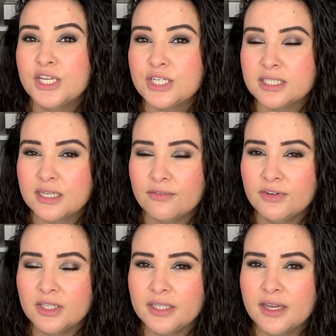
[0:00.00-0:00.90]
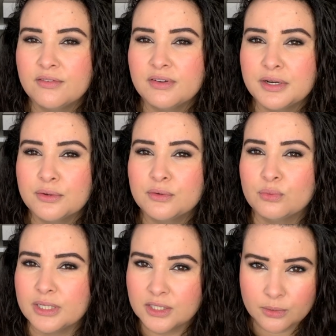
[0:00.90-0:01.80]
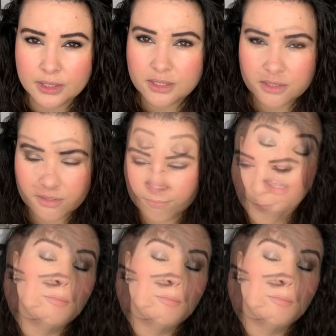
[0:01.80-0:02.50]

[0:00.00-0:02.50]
she's definitely a very good resource,